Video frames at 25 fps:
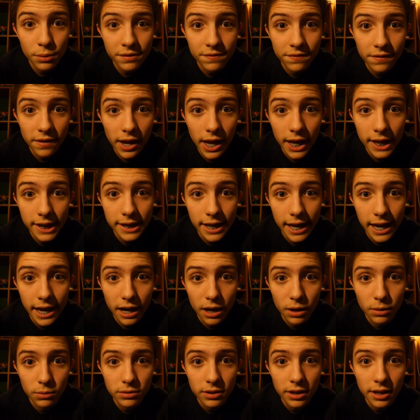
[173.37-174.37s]
we find
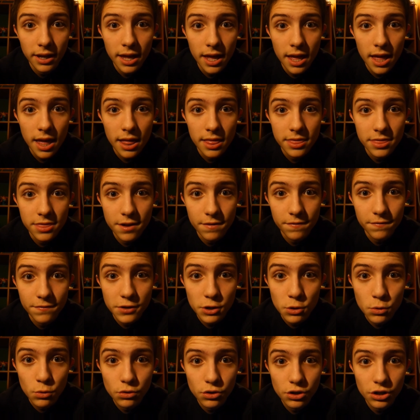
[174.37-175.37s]
out the
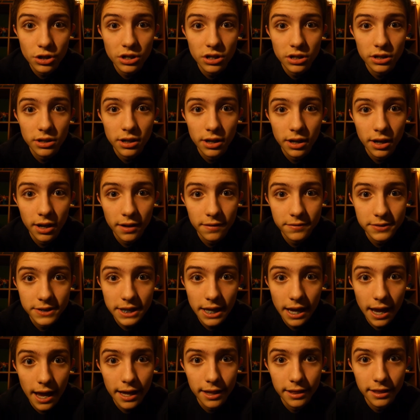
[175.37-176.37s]
future of
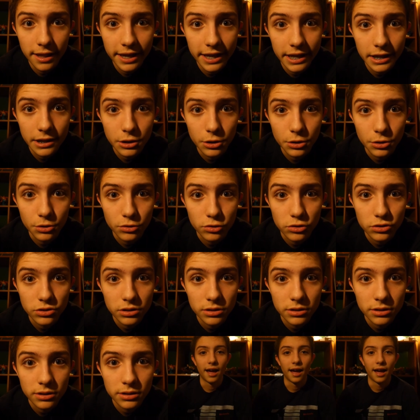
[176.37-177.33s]
Skylanders.